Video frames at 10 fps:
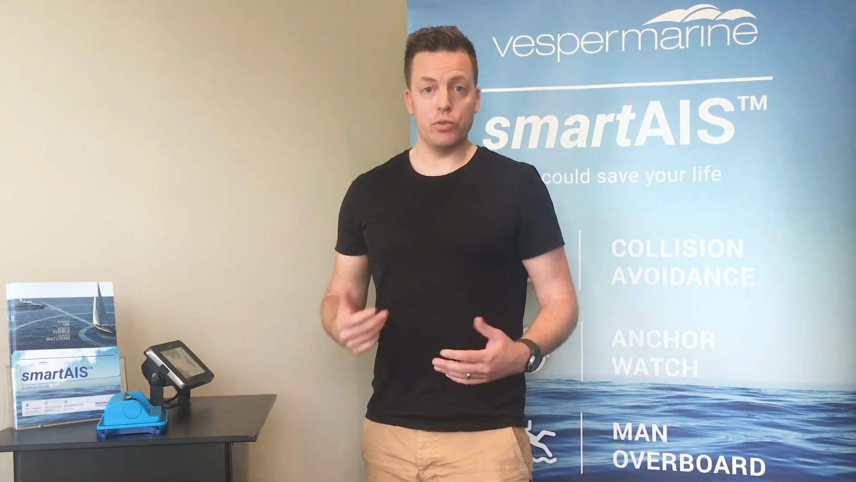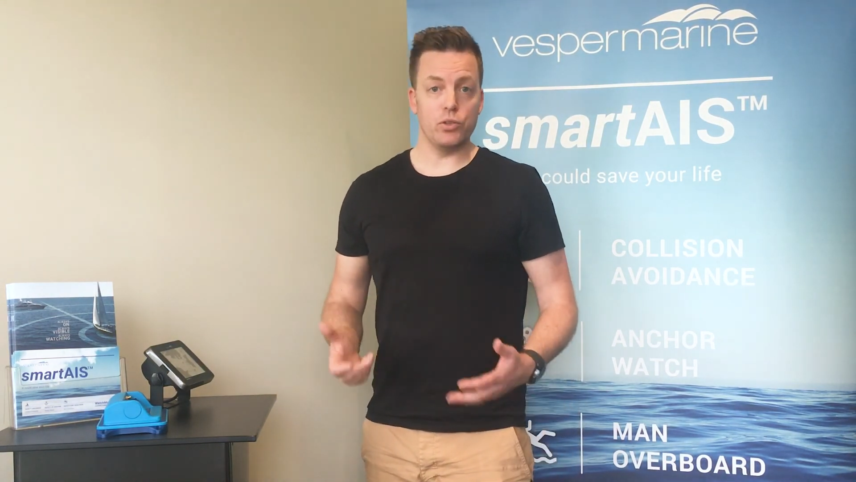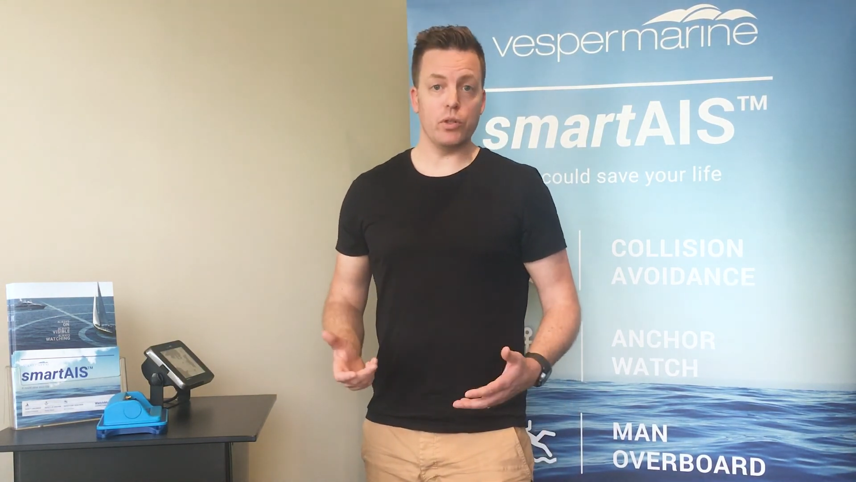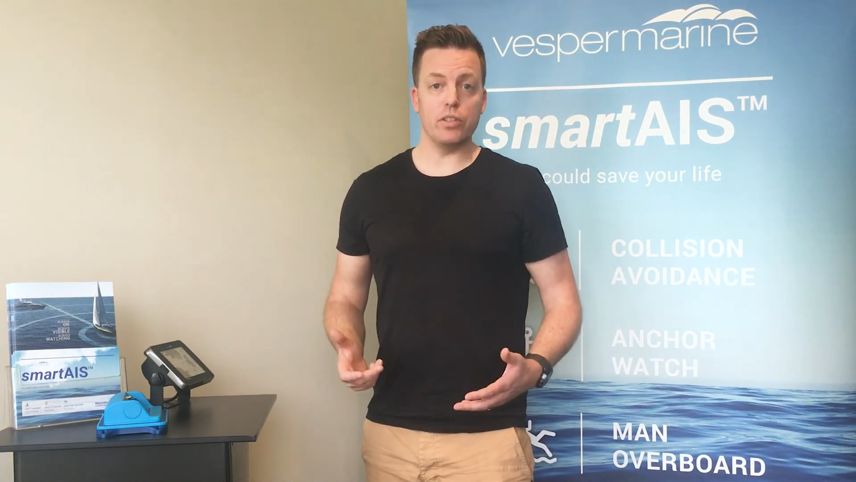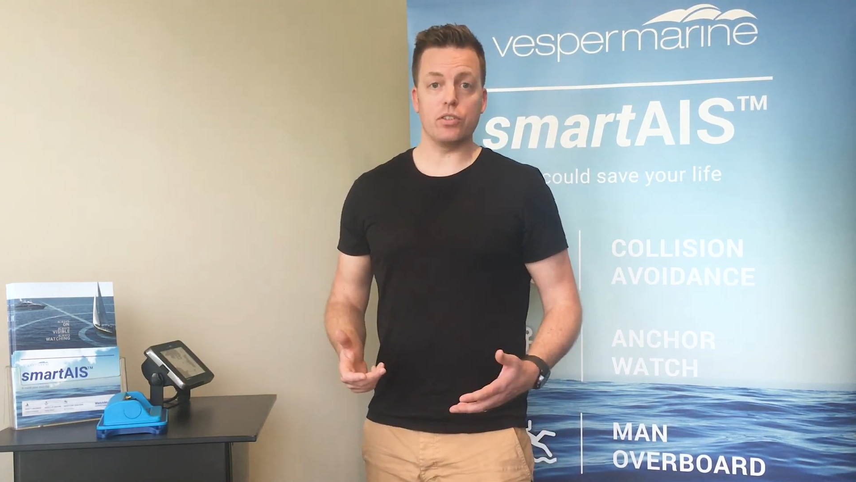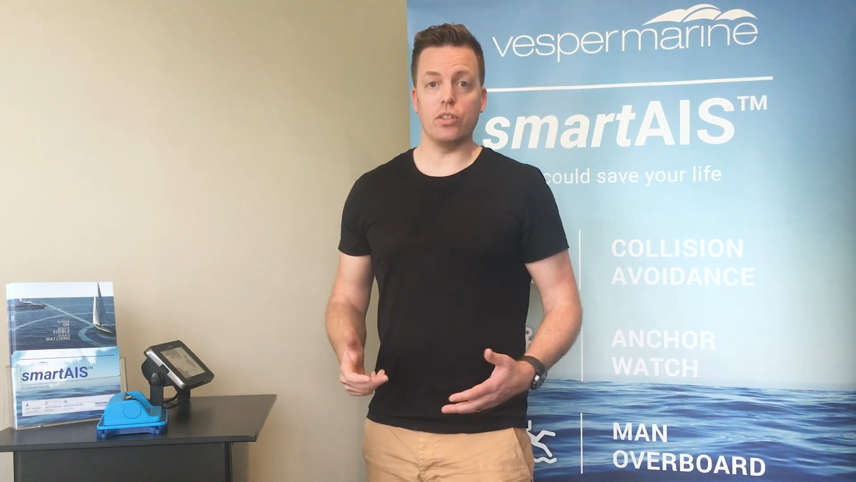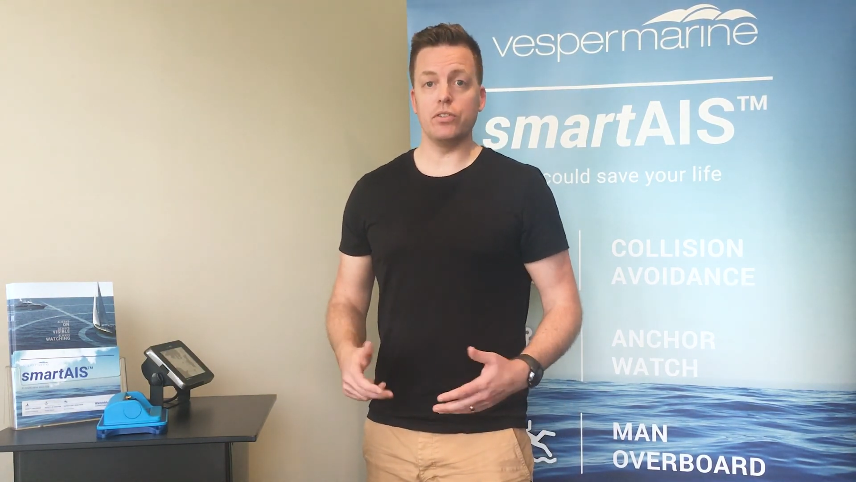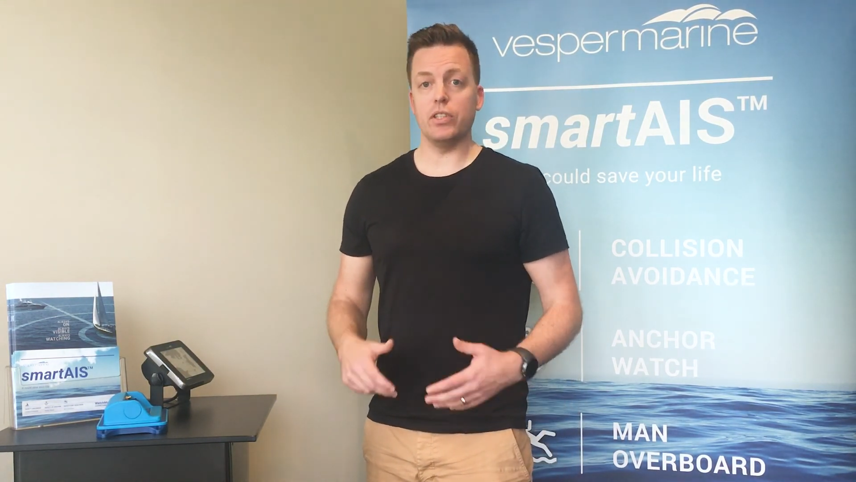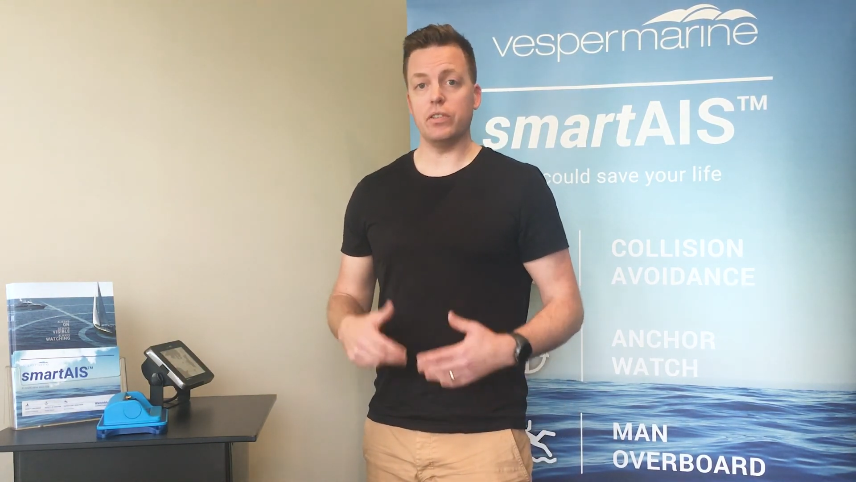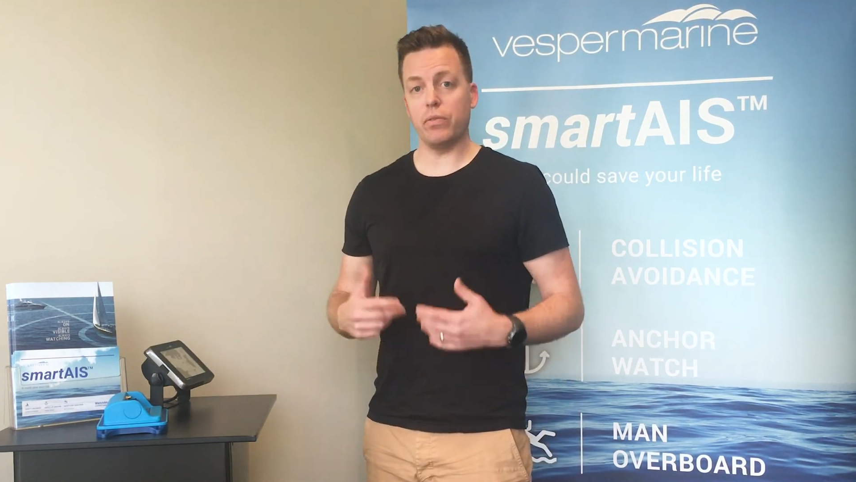If you enjoyed
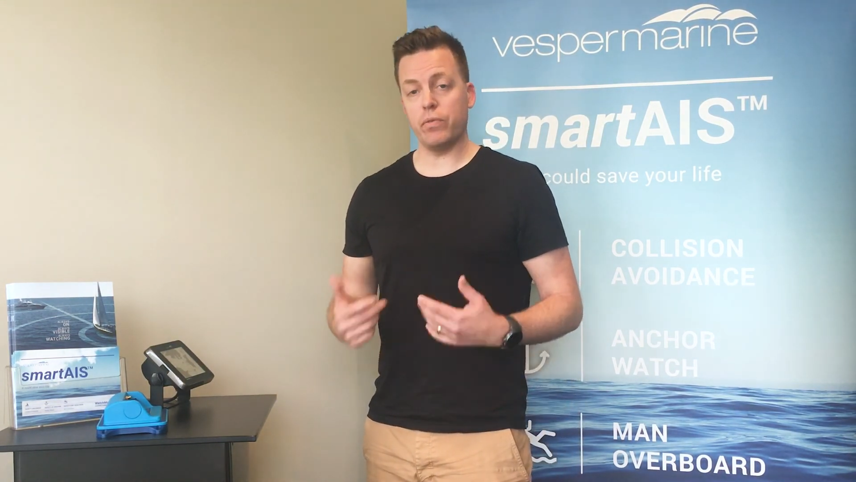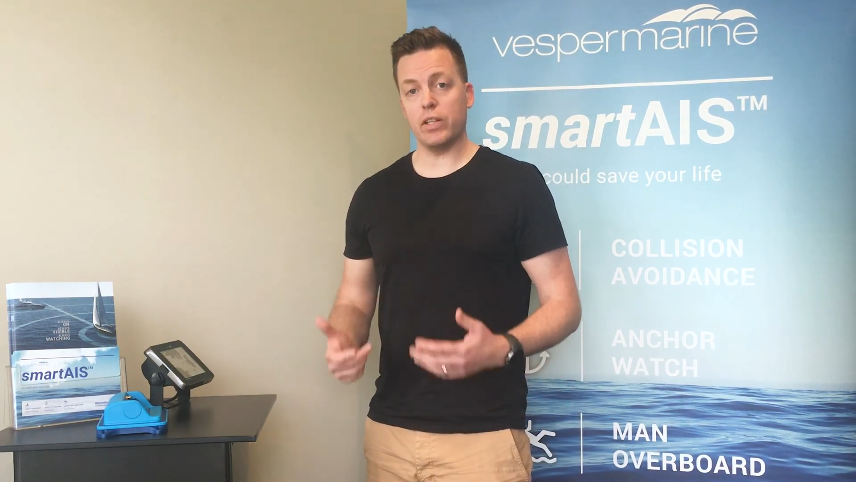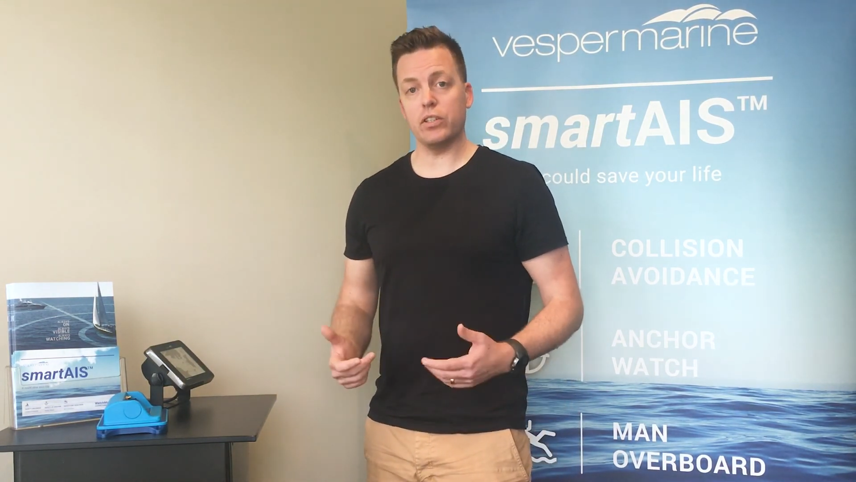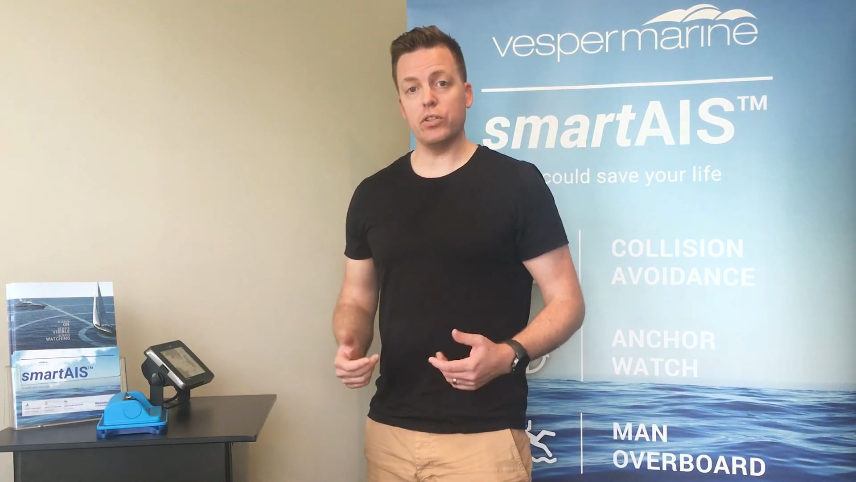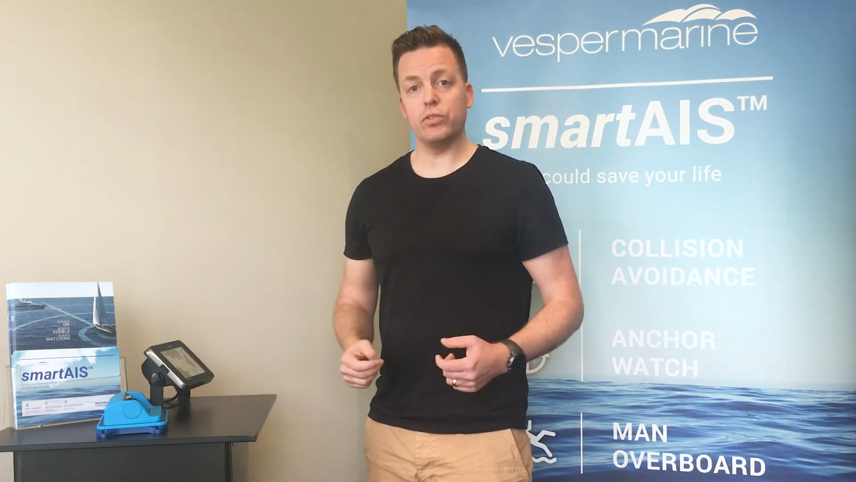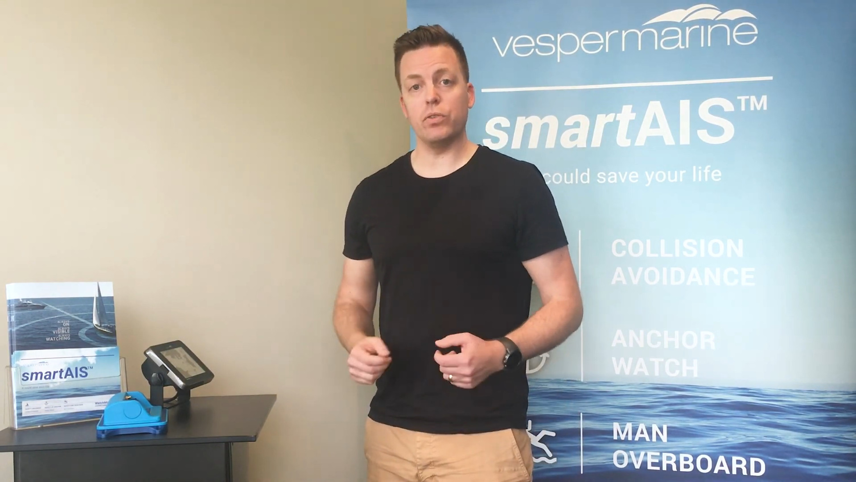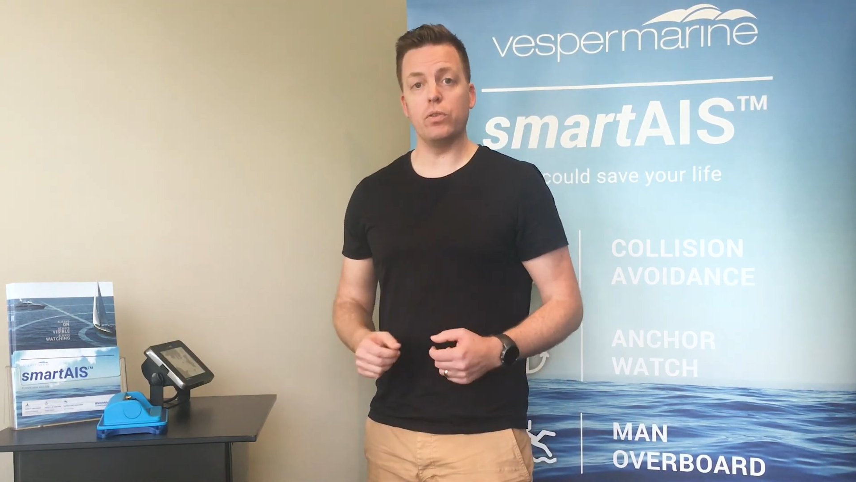this content, if you found it